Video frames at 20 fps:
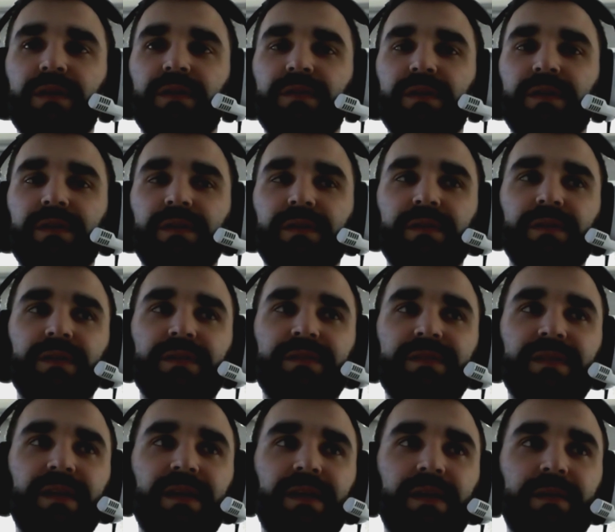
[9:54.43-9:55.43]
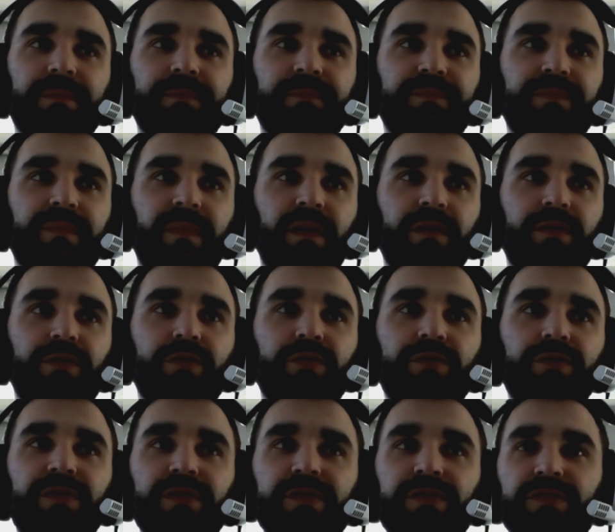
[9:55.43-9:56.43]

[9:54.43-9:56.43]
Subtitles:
let's say, usage